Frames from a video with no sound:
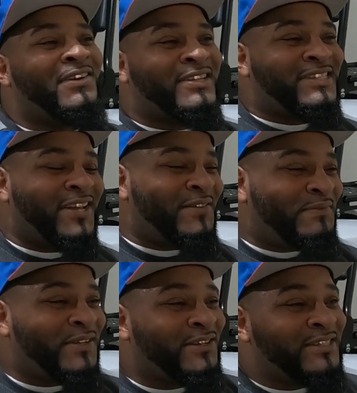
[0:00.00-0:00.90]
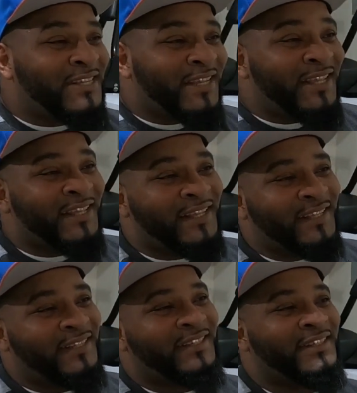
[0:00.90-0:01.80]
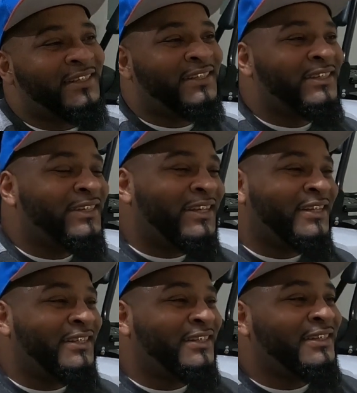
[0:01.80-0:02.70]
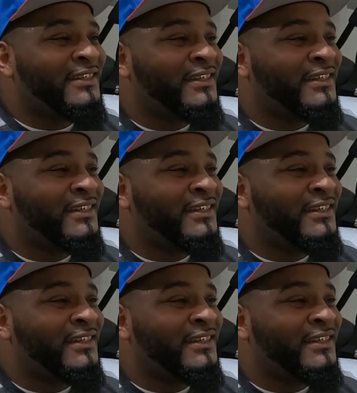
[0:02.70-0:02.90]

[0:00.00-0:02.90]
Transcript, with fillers: What's up, Booski? Uh, nothing